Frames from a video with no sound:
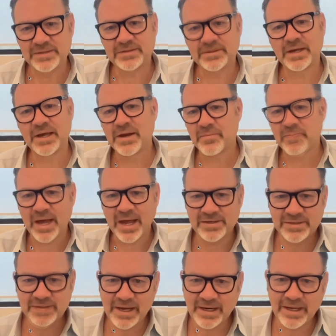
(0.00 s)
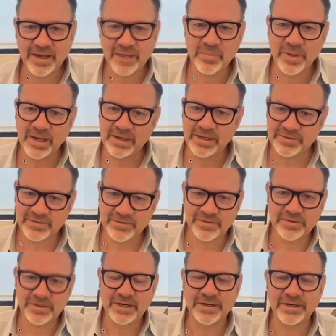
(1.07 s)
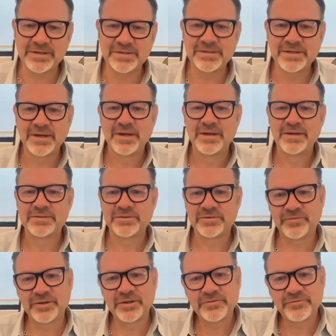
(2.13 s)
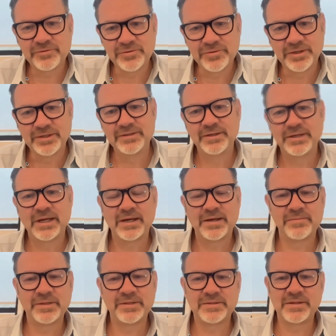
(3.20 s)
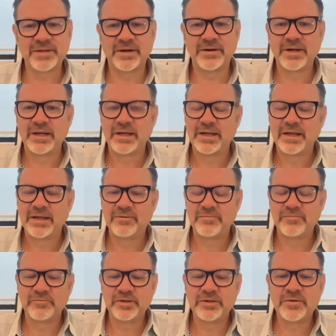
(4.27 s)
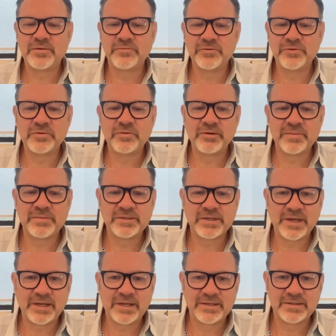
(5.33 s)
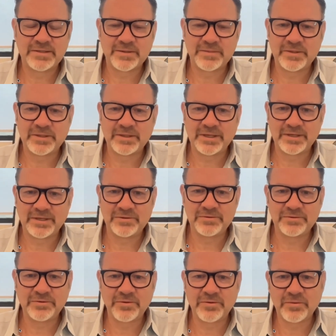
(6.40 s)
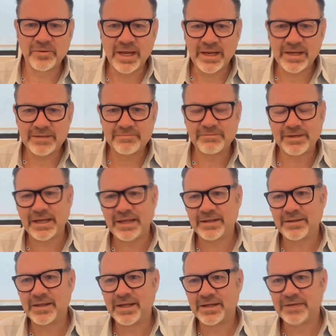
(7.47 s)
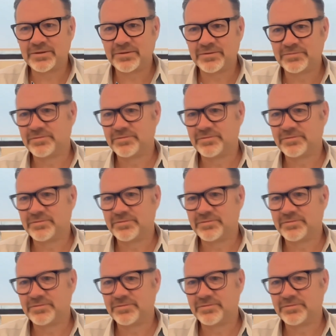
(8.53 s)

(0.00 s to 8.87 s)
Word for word: to kind of match that campaign in certain areas. So it's very fluid that's there. And we don't view a website as something that you create and that you